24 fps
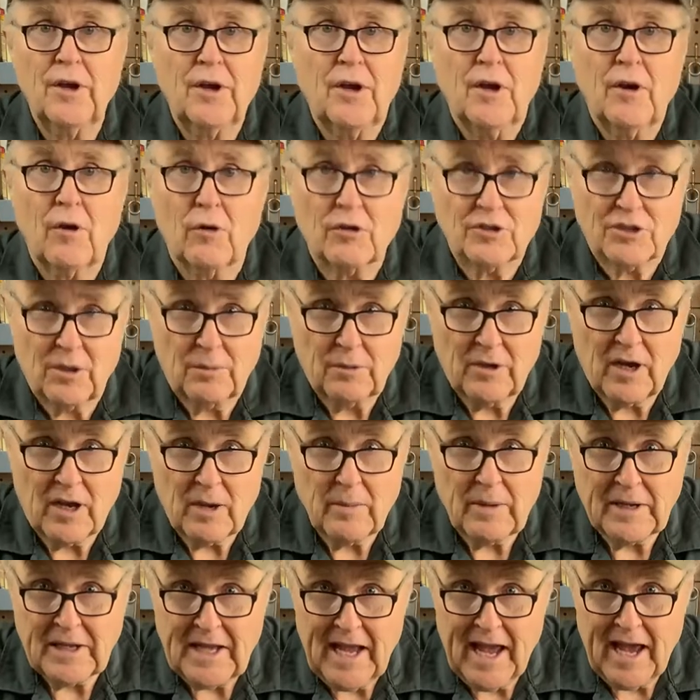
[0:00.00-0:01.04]
or some kind of
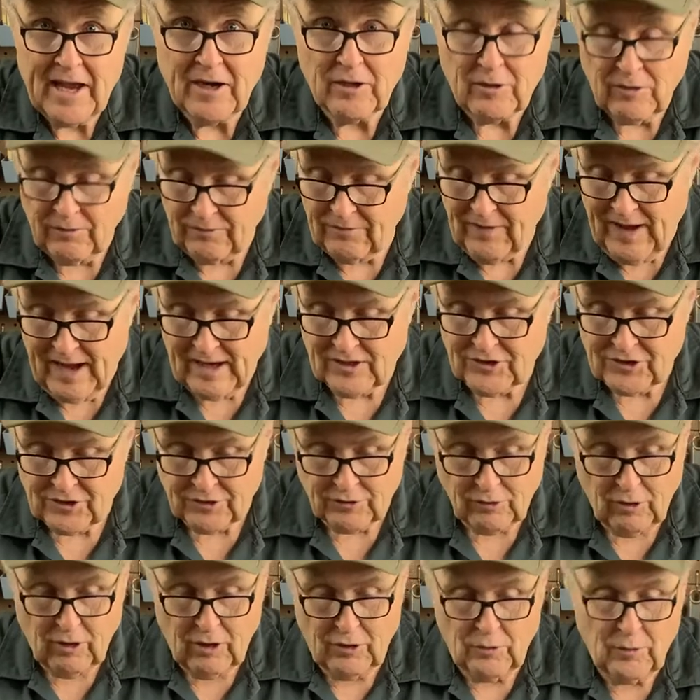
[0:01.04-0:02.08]
mechanical
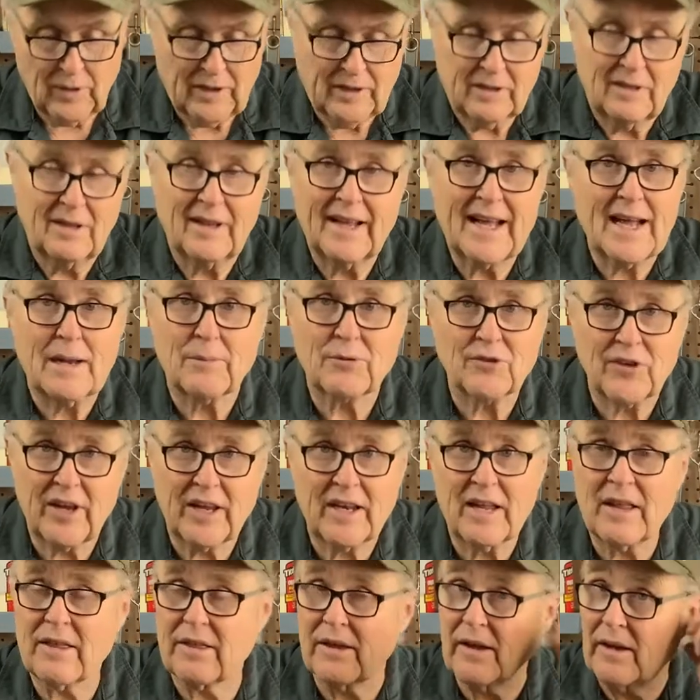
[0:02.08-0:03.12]
fastener all the way, clamps,
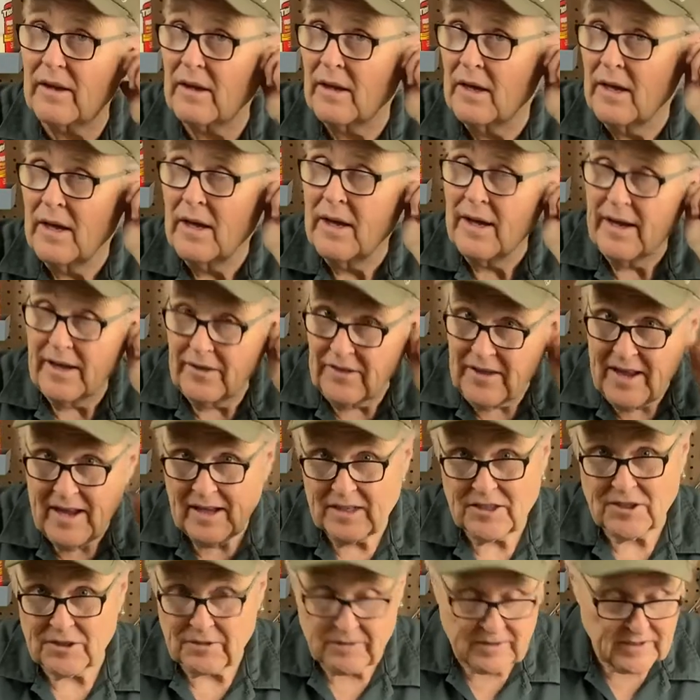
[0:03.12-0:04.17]
anything? And the
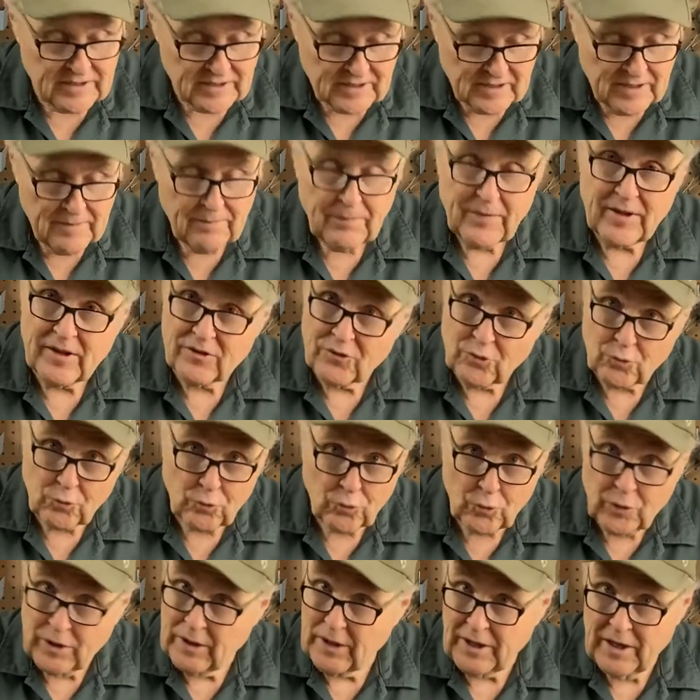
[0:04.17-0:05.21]
answer is, it's
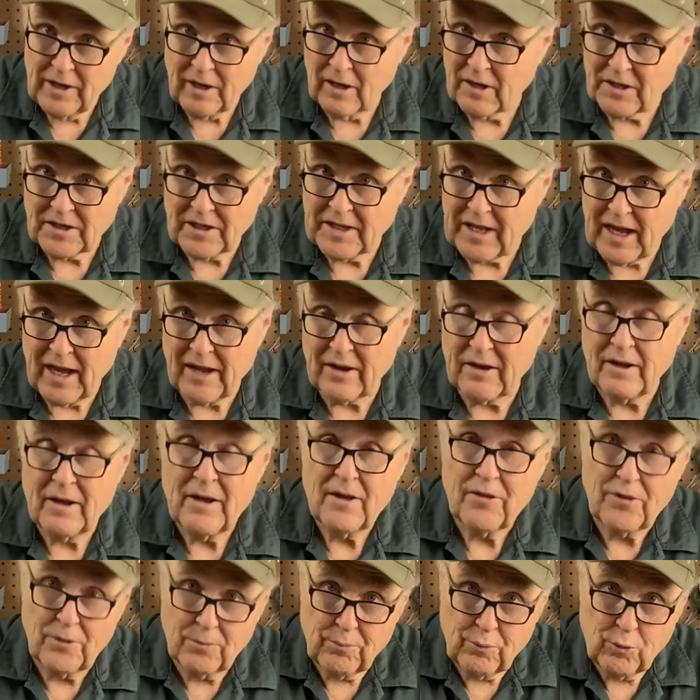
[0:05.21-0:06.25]
really hard to get
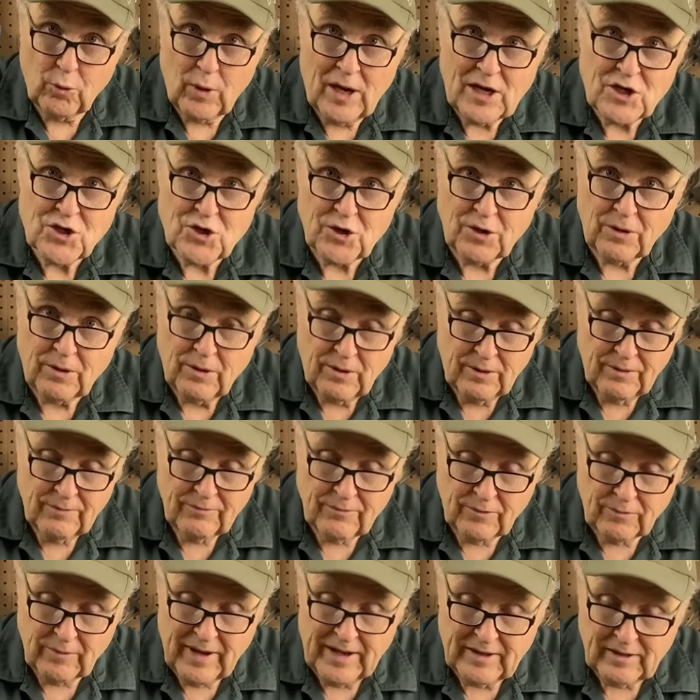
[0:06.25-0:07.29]
the pressure
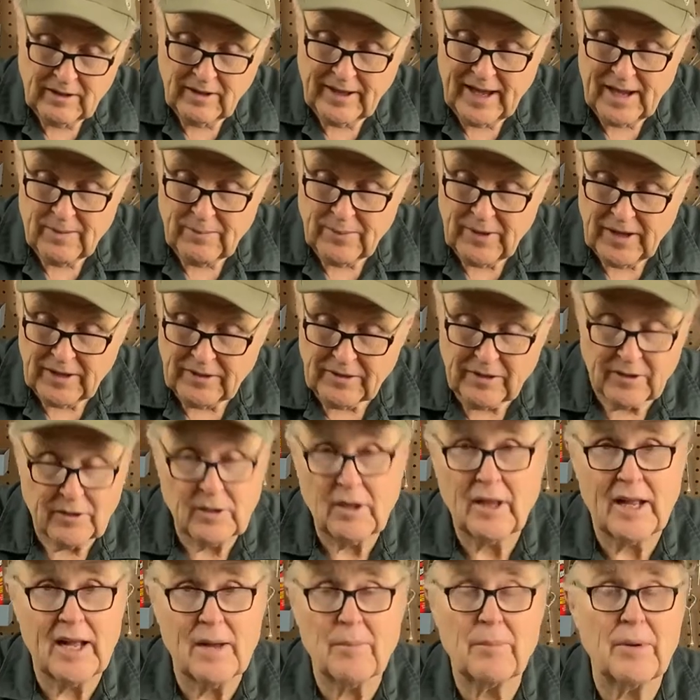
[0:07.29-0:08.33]
from clamp head to
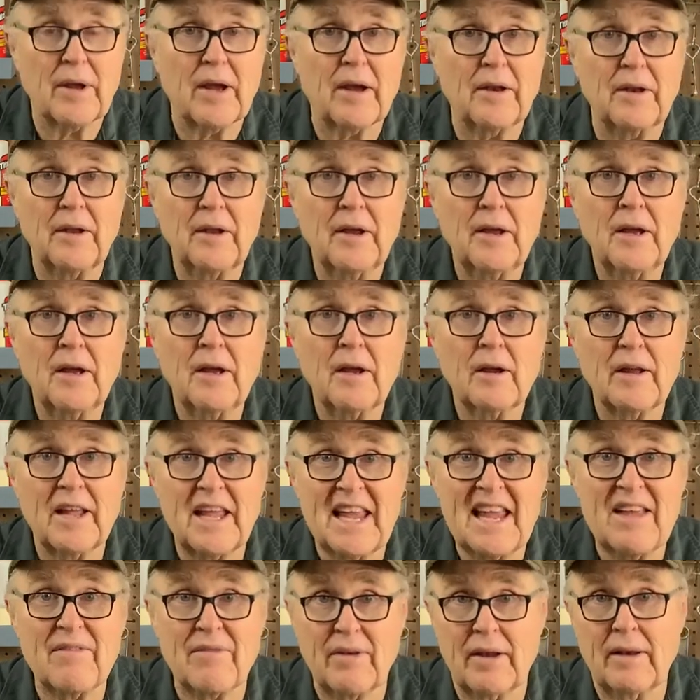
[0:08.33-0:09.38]
clamp head
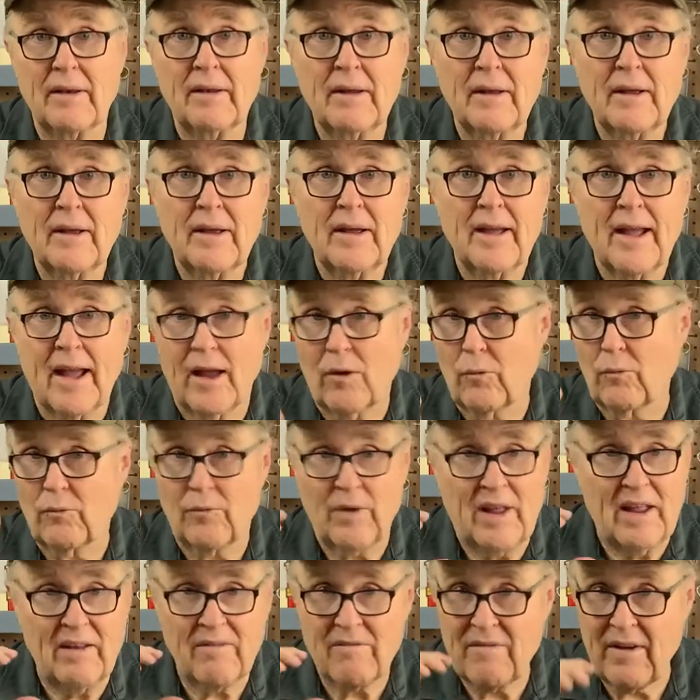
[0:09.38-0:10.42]
even, and
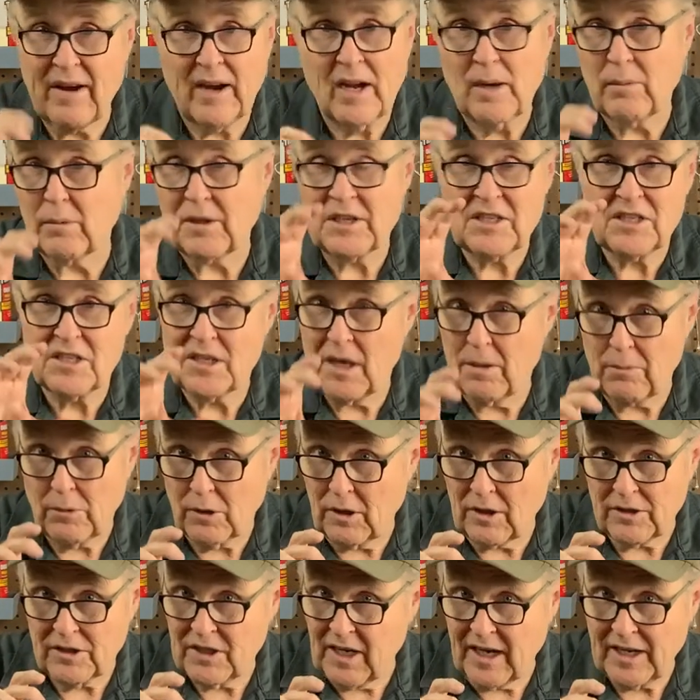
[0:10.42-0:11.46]
invariably some
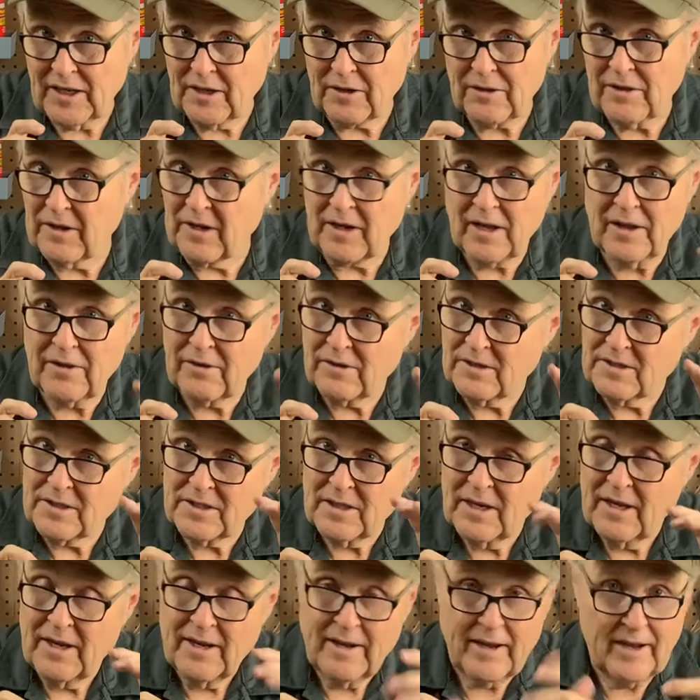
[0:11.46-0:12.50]
are tighter than others,
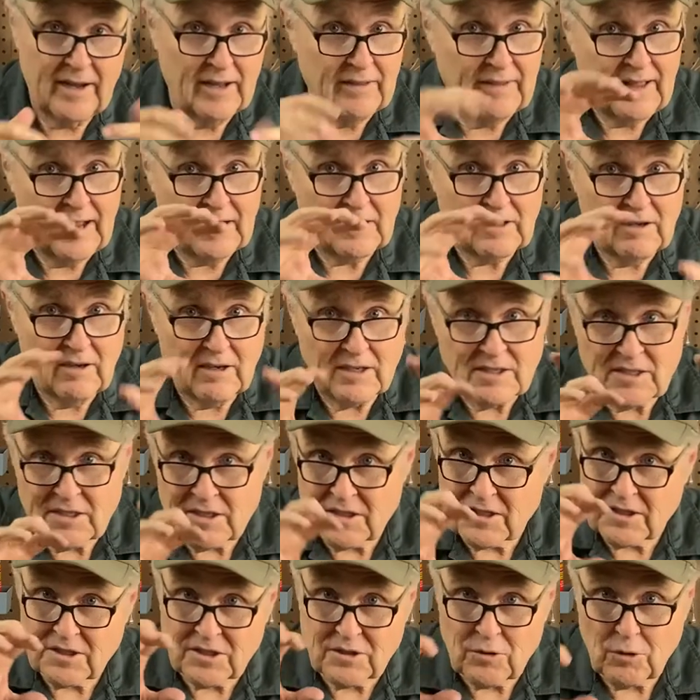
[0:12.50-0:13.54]
and that causes
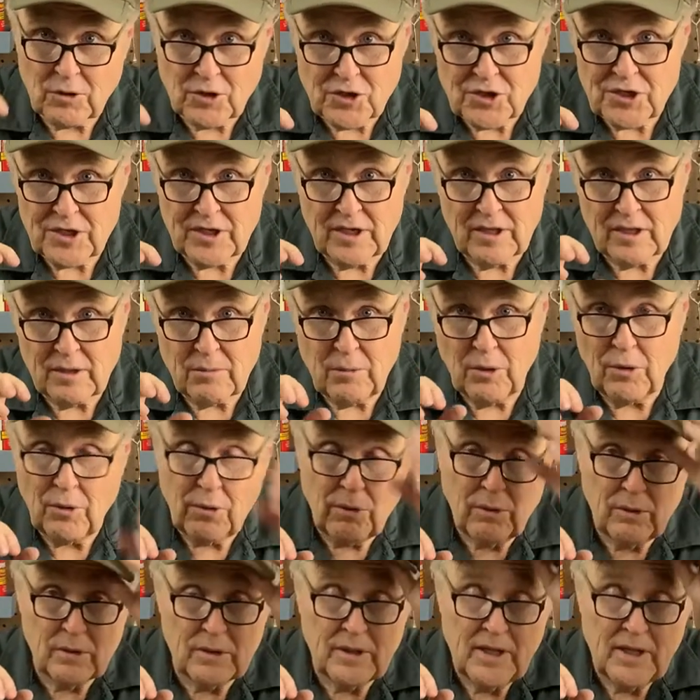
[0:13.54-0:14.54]
distortion in the mold.